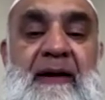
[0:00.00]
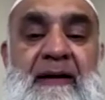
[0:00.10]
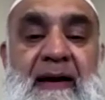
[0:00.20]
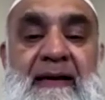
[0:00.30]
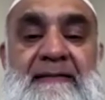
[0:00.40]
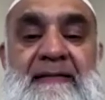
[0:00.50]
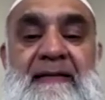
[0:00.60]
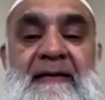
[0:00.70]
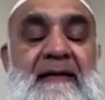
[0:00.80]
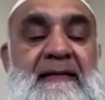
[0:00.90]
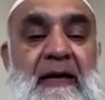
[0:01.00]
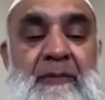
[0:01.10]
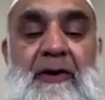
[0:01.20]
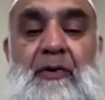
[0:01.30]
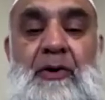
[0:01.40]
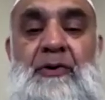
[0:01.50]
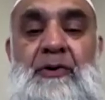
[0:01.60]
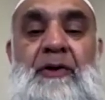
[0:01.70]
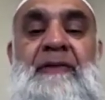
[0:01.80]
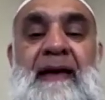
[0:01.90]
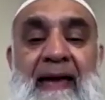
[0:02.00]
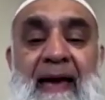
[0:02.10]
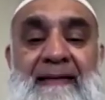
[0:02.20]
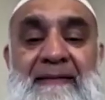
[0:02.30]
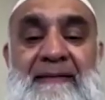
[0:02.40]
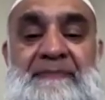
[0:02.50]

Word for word: lines, they were caught on the act.